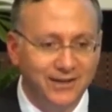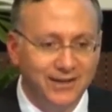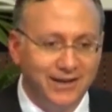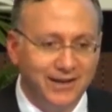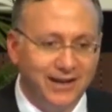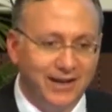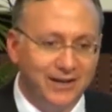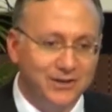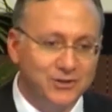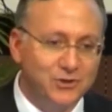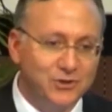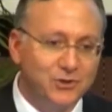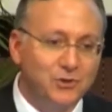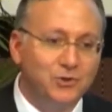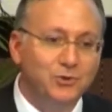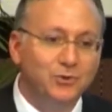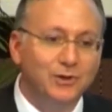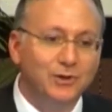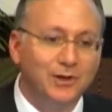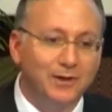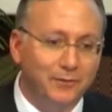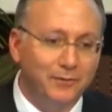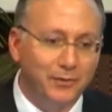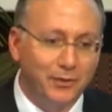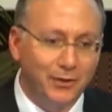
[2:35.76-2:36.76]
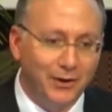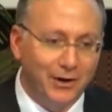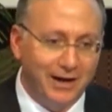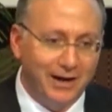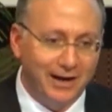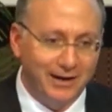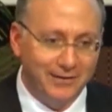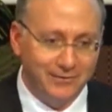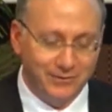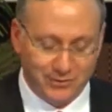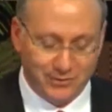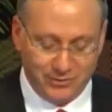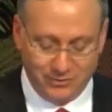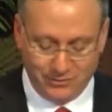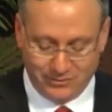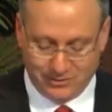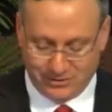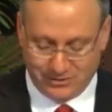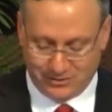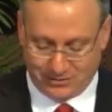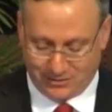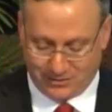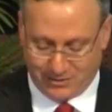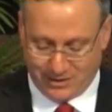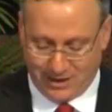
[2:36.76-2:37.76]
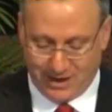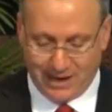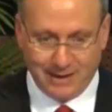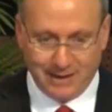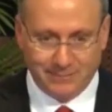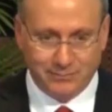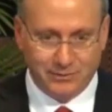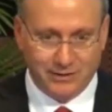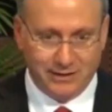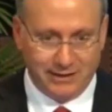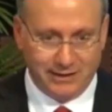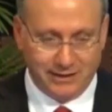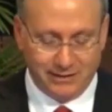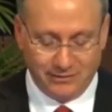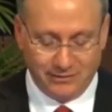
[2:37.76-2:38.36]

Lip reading: school of thought you described in